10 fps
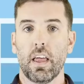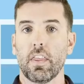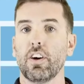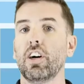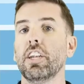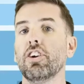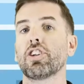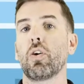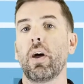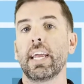The lender is
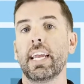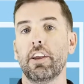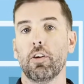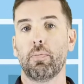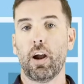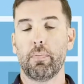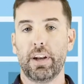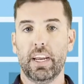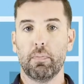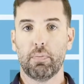going to get your
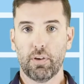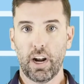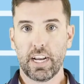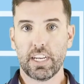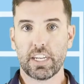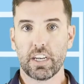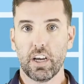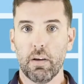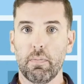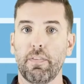property appraised
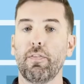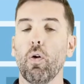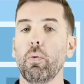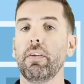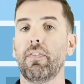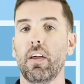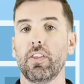before we fund the